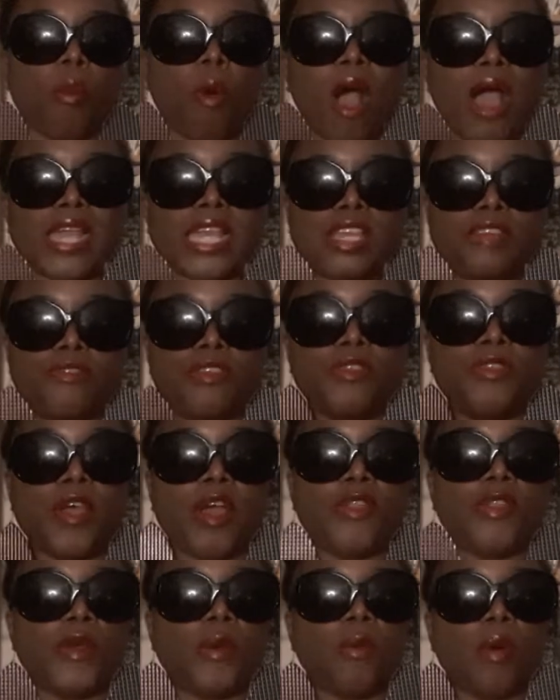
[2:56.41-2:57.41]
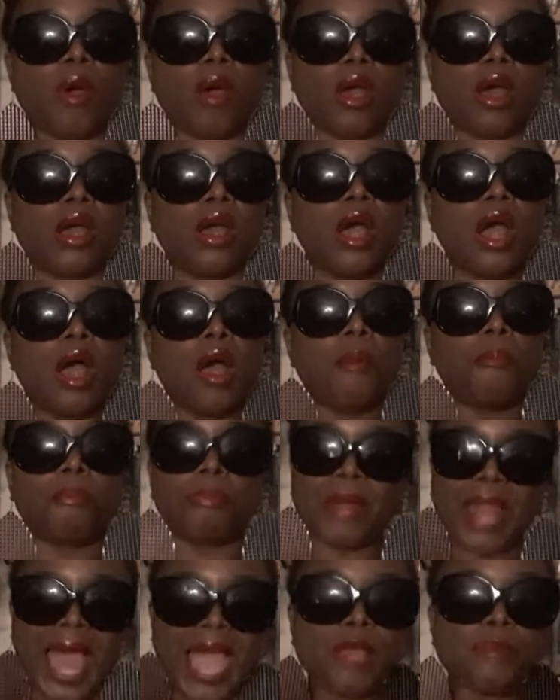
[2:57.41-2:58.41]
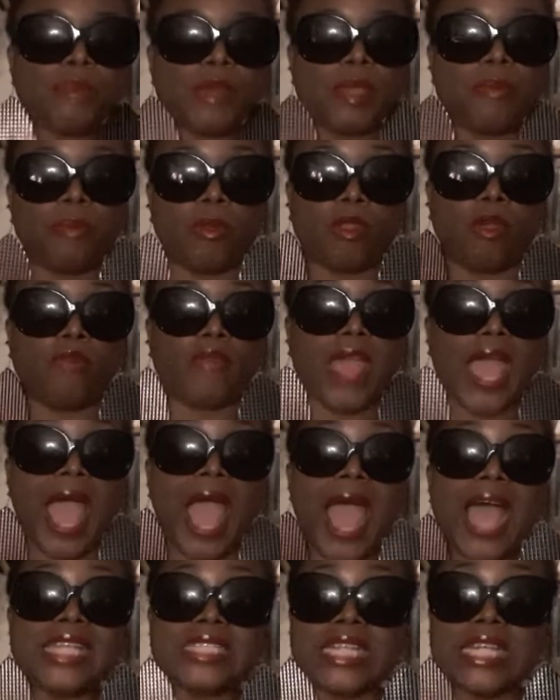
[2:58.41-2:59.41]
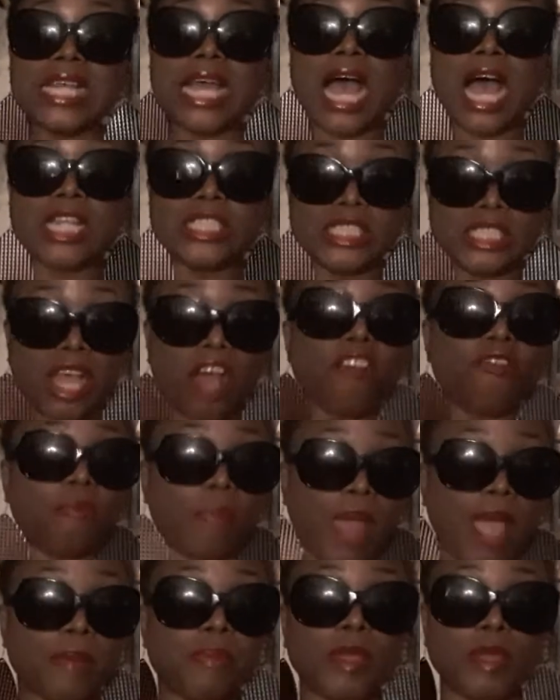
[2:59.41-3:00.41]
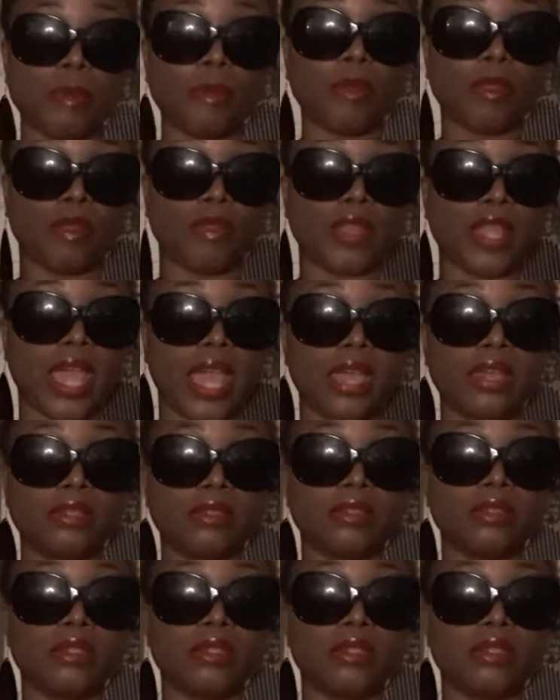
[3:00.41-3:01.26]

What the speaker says: Why, even though there were black people on there and enough black people on there,